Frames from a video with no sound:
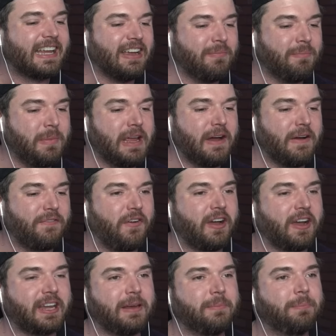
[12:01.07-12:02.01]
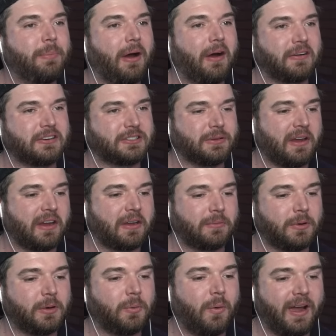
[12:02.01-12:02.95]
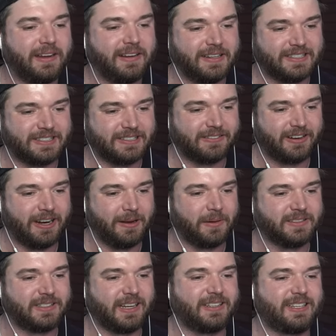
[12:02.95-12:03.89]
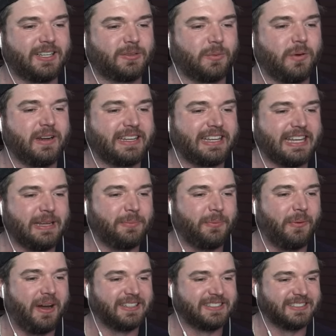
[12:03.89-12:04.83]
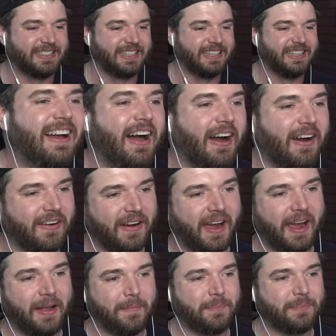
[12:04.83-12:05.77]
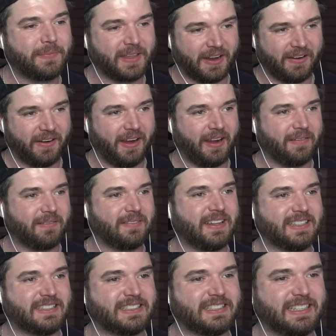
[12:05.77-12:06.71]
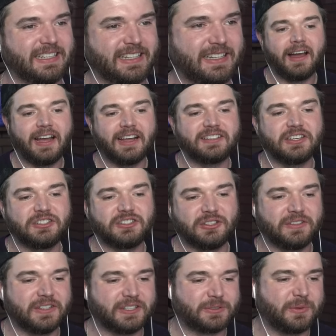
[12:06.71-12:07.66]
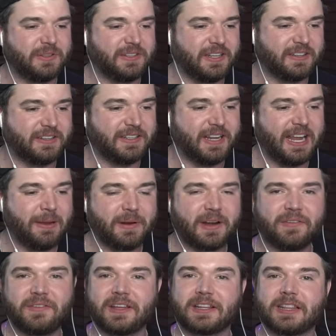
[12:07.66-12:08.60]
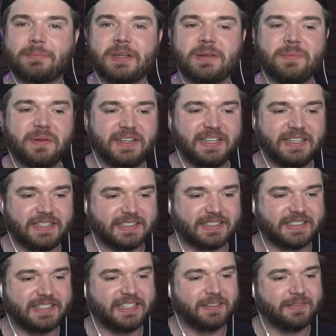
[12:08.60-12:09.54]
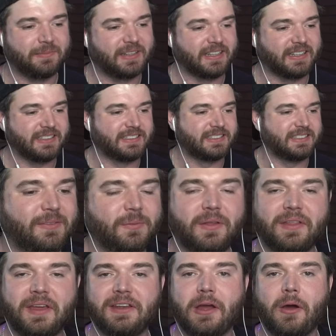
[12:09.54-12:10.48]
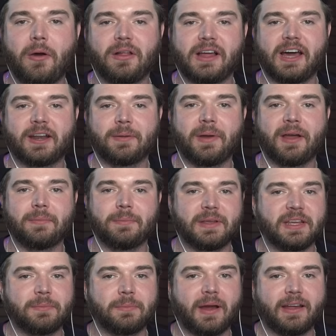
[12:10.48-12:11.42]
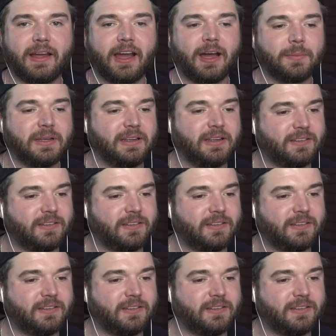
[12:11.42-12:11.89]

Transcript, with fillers: Give me a fucking bar so I can rewind Instagram because I just want to keep watching it. All right. All right. Let's see. I sent you this one the other day, but I feel like the people need to see it because, well, they know a lot about me and my hobby.